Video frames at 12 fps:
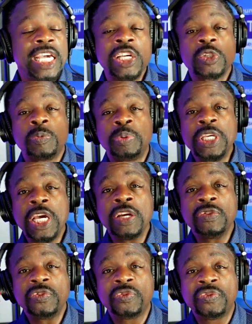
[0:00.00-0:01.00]
is
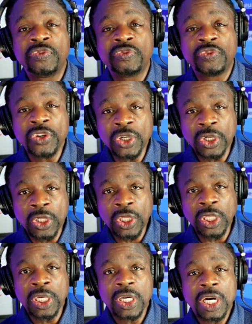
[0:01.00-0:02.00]
being
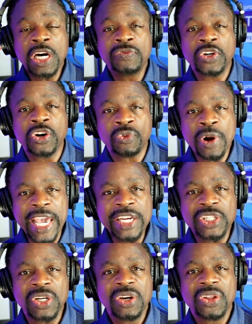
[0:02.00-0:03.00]
full of
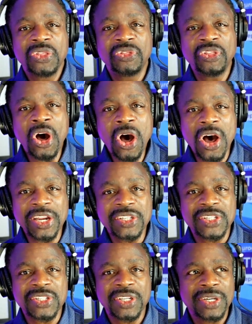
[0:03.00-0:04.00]
great
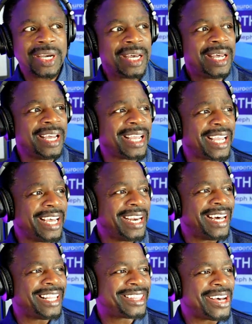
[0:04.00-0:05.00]
thoughts.
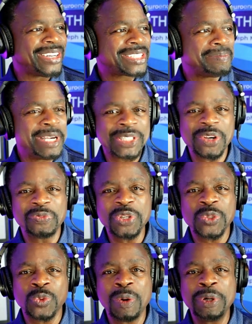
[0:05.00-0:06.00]
And I thought to myself,
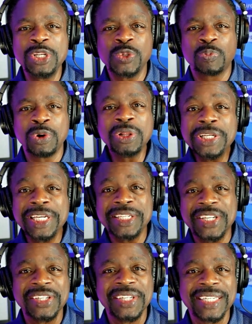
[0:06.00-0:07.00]
this woman is brilliant.